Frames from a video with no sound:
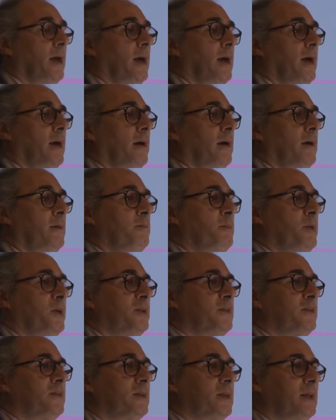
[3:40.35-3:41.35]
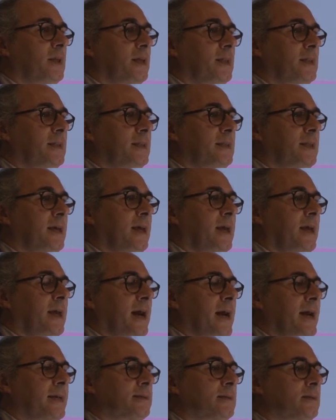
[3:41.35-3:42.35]
But they
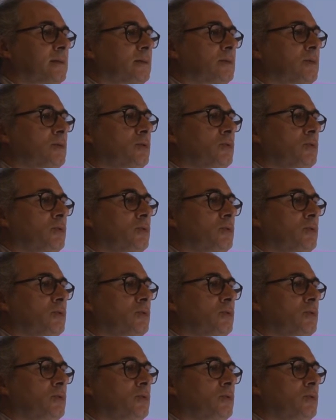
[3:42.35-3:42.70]
asked us